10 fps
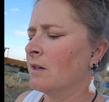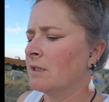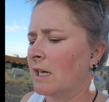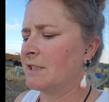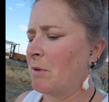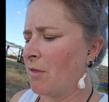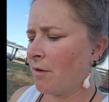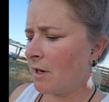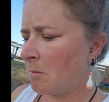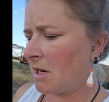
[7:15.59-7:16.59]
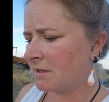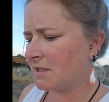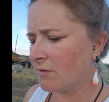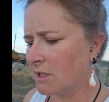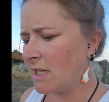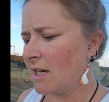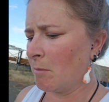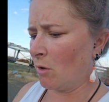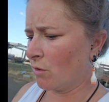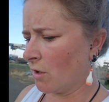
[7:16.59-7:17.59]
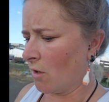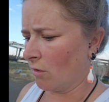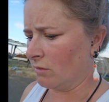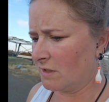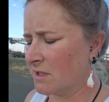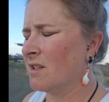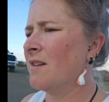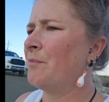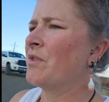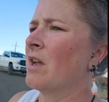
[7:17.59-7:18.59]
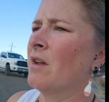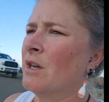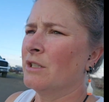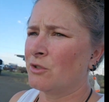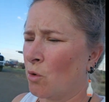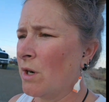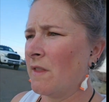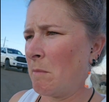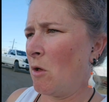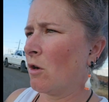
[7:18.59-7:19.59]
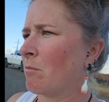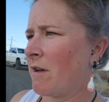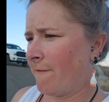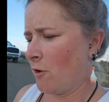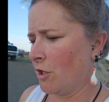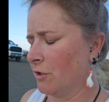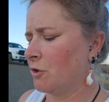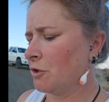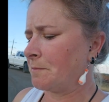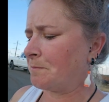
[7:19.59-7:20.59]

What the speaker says: I spend 30 minutes every day to milk the goats, storing the milk in my fridge,